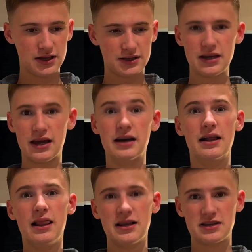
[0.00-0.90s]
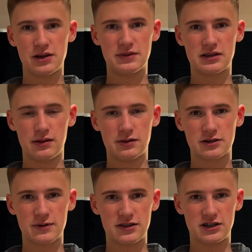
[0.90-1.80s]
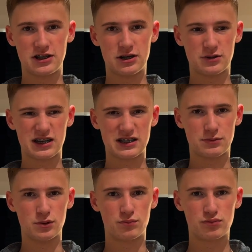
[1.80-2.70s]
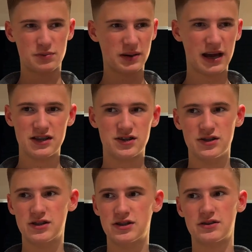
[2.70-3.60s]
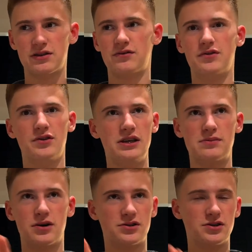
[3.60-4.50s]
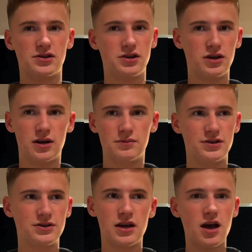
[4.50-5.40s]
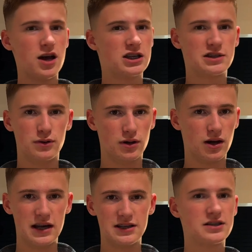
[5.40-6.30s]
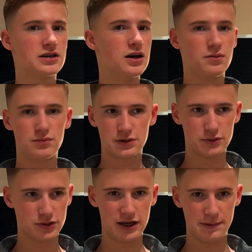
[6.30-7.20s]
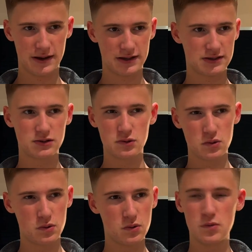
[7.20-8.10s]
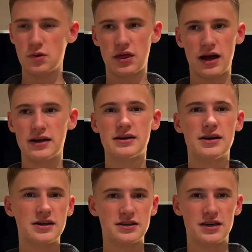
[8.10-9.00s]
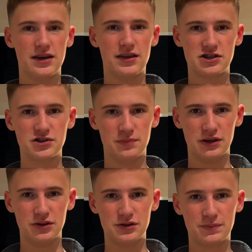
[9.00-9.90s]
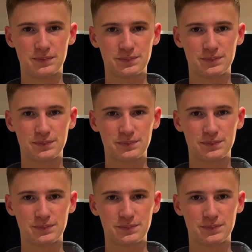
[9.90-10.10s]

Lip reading: So yeah, let's hope it's going to be much better this year. I want to get some more propagators for the tomatoes and cucumbers, some more lights, some more heat mats, all of that. So yeah, that should be good.